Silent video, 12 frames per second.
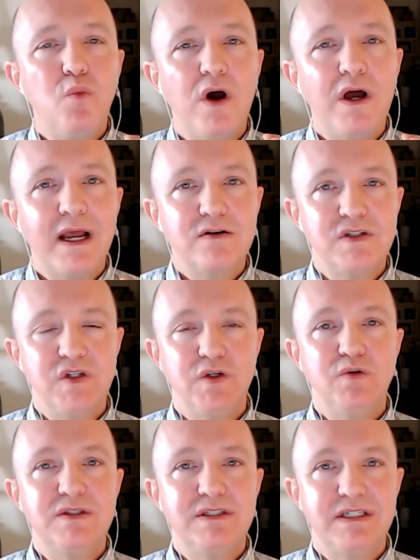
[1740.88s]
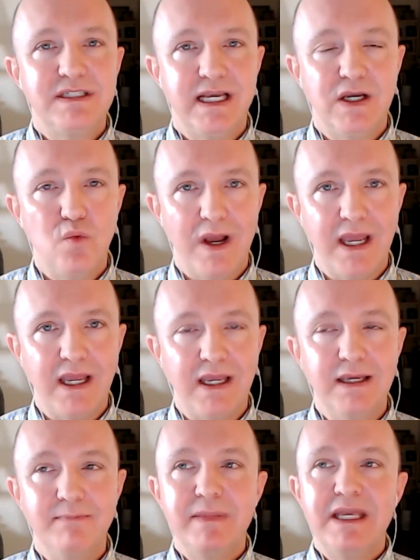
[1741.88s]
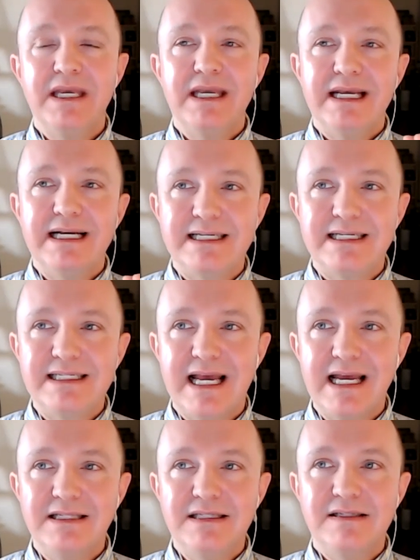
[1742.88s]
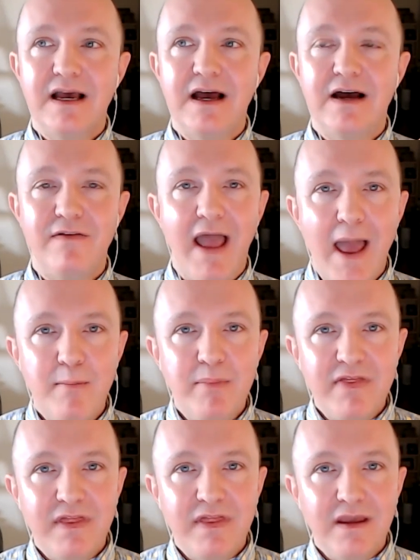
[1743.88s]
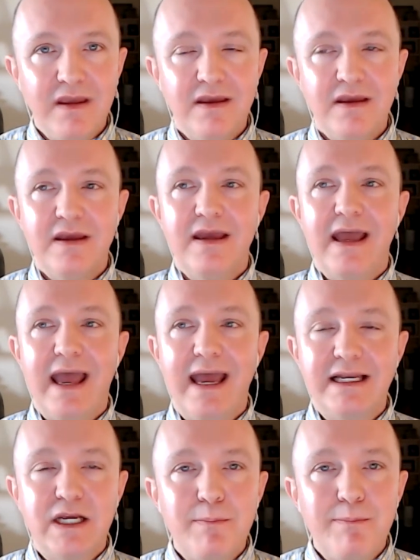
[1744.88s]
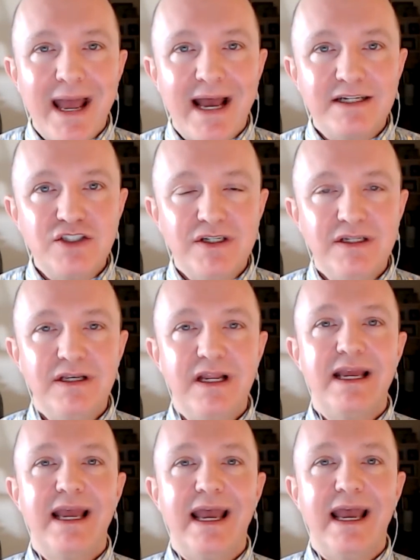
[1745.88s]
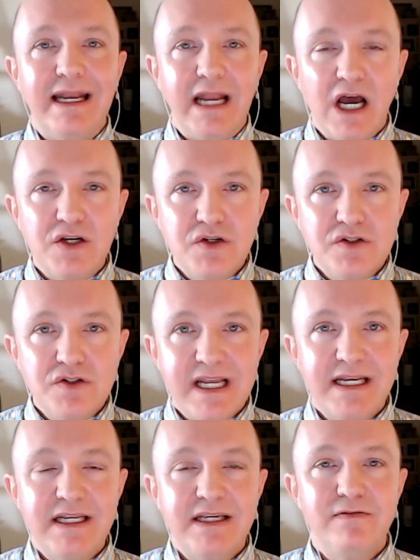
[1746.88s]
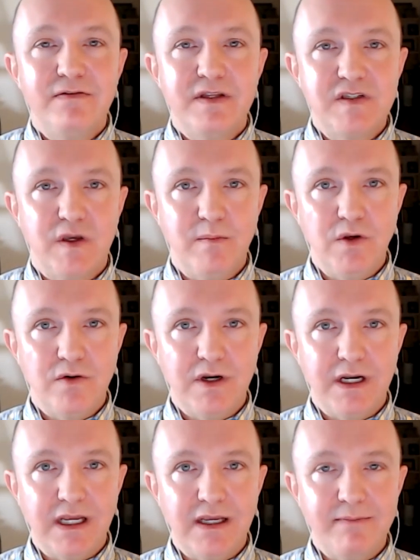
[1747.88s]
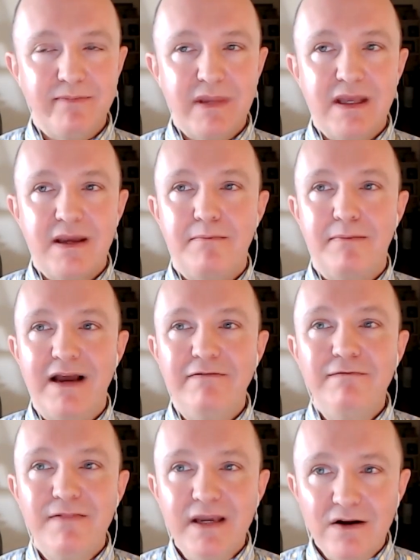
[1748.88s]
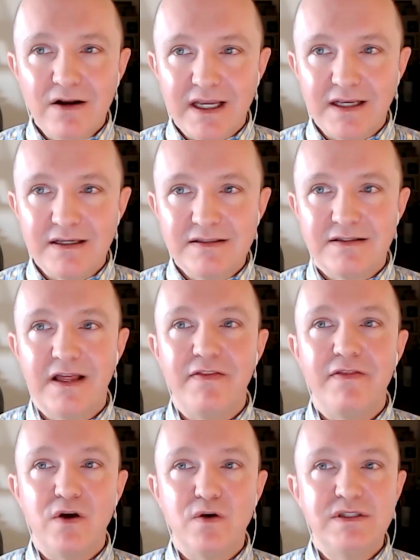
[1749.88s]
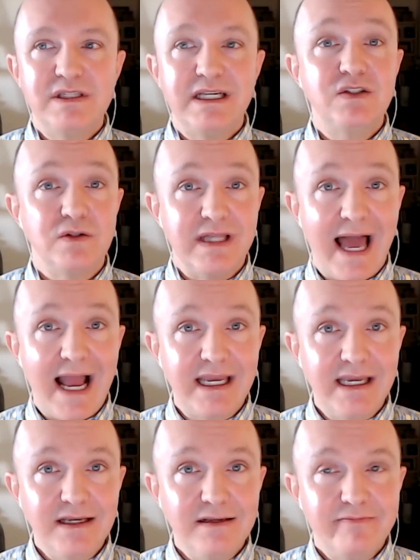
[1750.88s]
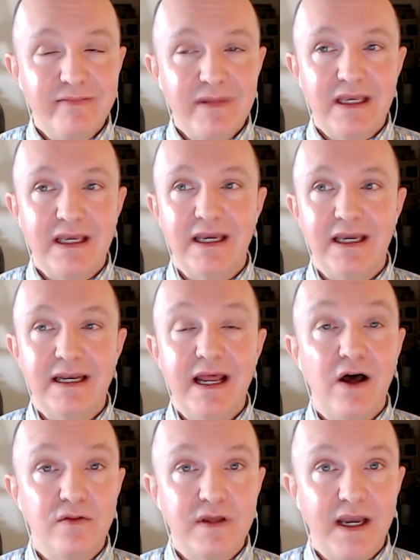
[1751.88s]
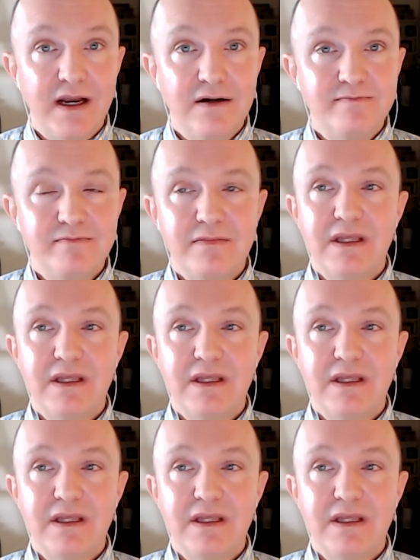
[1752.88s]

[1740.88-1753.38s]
want our students to take away is a sense of empathy and compassion and understanding for this community. My fear is that those things are lacking in healthcare